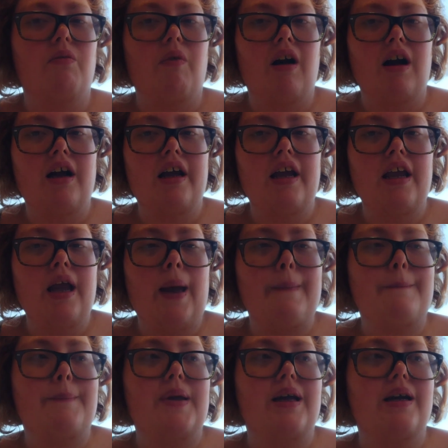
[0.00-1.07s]
Why?
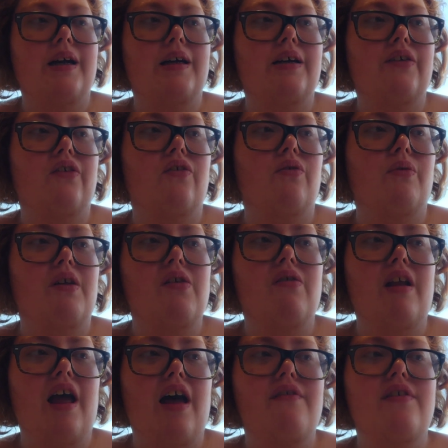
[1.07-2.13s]
Because we
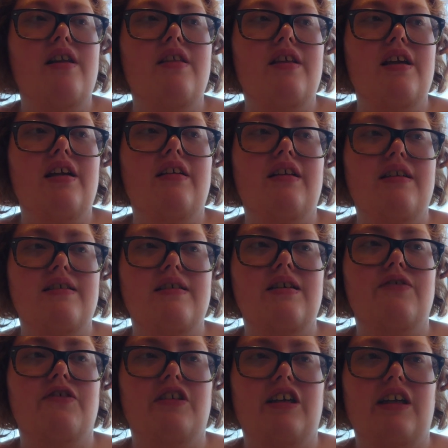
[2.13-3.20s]
don't have anything
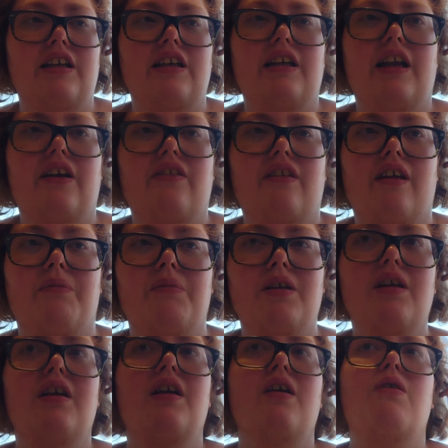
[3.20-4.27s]
Disney related except
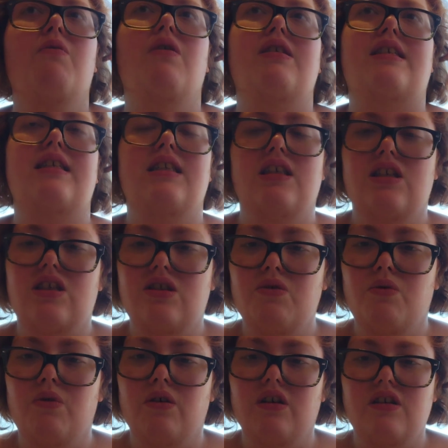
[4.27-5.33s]
what's in the
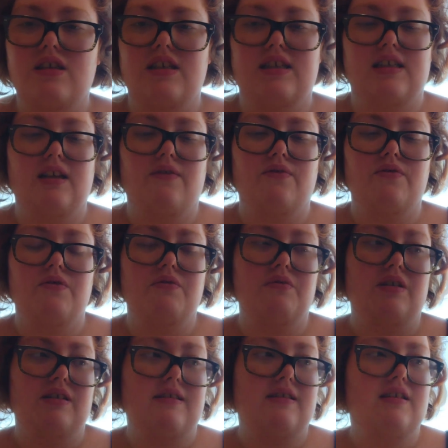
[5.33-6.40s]
stores, except for
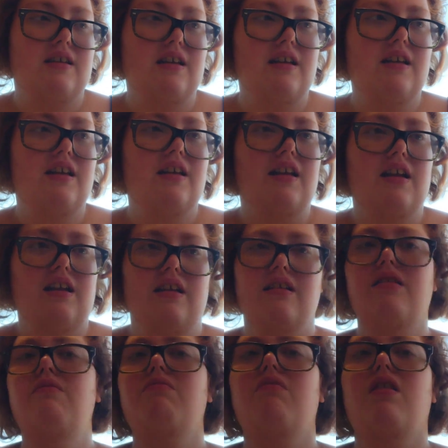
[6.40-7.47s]
what's,
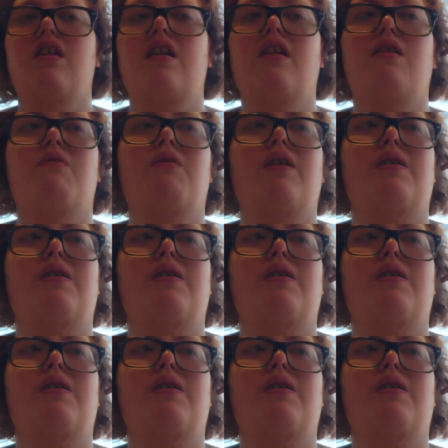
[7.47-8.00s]
you know,